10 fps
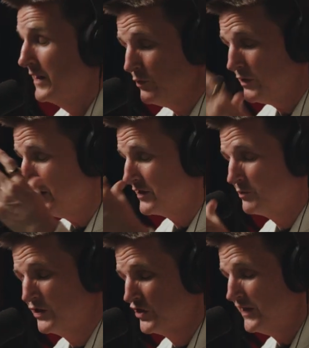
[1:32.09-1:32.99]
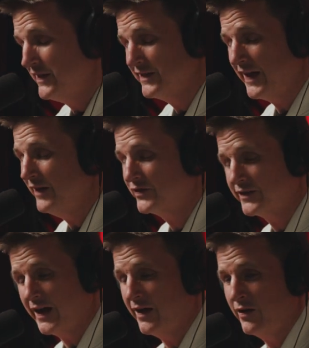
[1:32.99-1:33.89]
Get with this machine
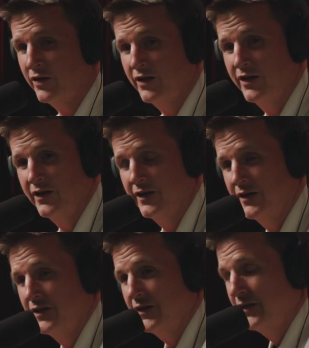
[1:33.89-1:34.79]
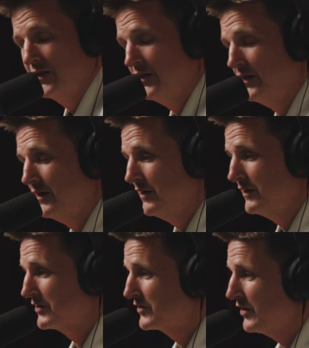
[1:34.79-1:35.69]
lifestyle.
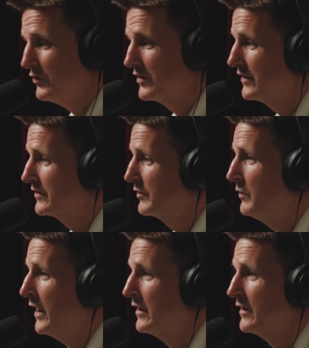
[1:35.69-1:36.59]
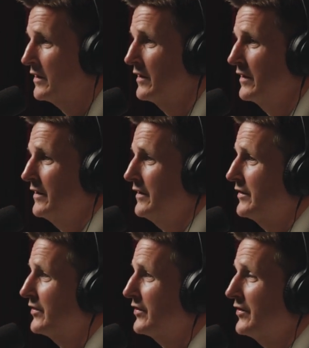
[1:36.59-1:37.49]
It's so systematic.
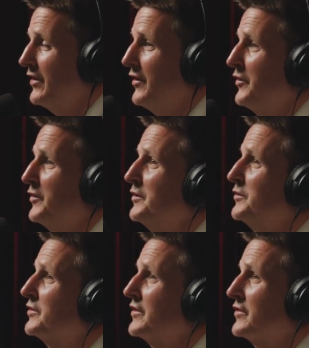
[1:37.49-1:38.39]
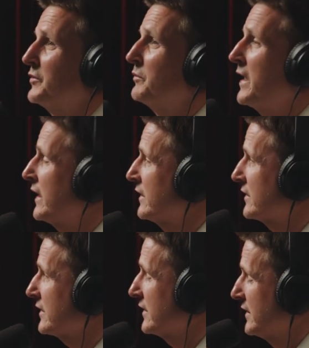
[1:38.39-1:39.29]
It's so
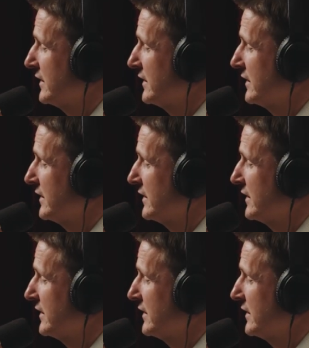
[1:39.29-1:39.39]
systematic.